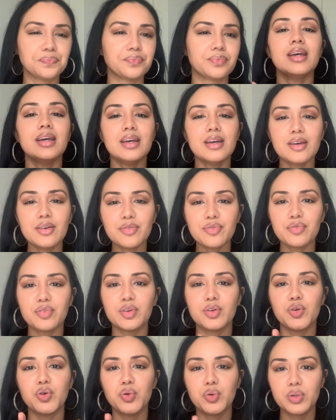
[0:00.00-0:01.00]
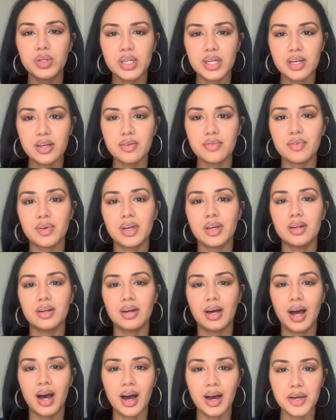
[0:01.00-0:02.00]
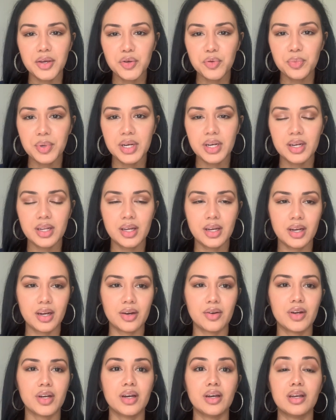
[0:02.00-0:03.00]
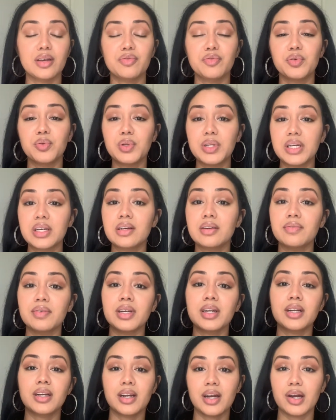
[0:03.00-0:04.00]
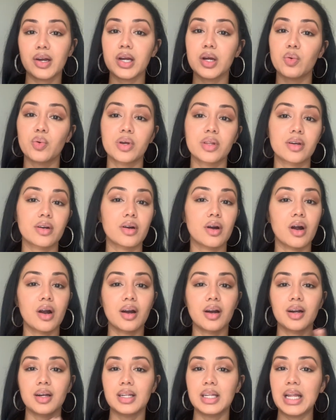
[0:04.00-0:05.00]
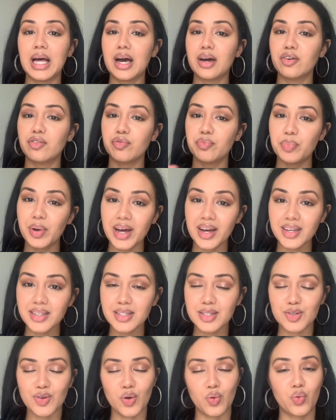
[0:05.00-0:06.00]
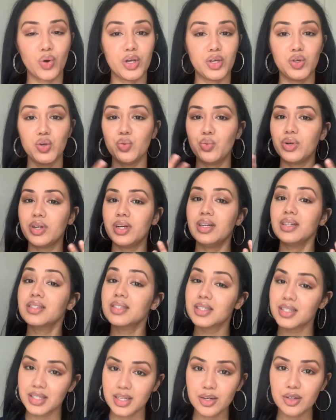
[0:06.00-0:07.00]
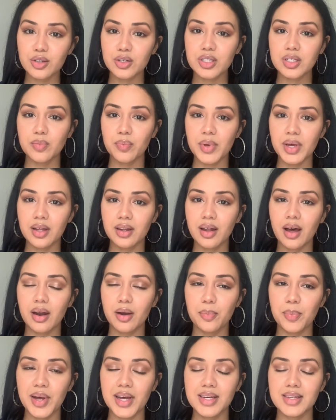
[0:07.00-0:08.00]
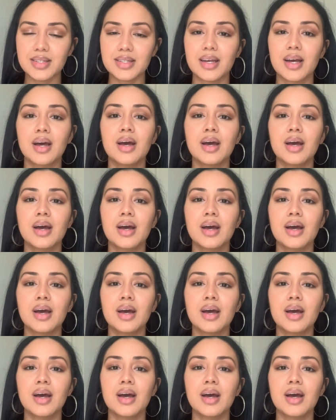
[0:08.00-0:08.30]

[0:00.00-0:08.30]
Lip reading: If you live in a high humidity area, if you live in an area where there are a lot of pests or what you would consider to be a lot of pests,